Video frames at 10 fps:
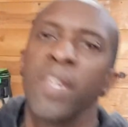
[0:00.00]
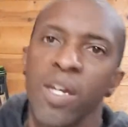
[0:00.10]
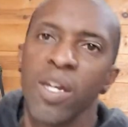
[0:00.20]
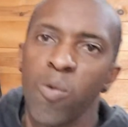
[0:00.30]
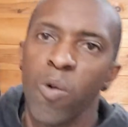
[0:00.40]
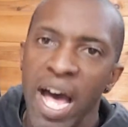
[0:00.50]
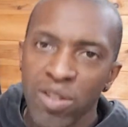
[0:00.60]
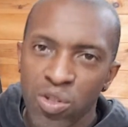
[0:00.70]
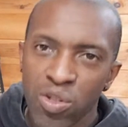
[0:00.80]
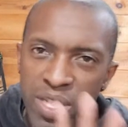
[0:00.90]
What
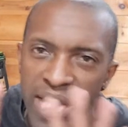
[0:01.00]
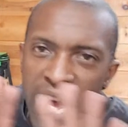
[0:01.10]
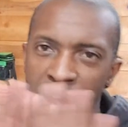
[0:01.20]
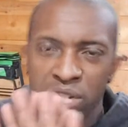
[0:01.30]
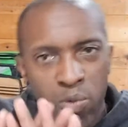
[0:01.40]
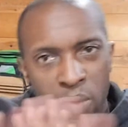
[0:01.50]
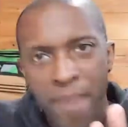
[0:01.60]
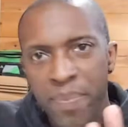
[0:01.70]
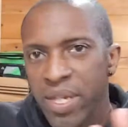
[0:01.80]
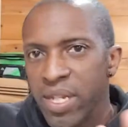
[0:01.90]
I'll do is I'll just
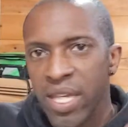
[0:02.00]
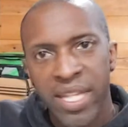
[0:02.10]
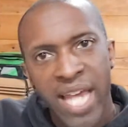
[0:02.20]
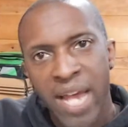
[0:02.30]
wrap it and then I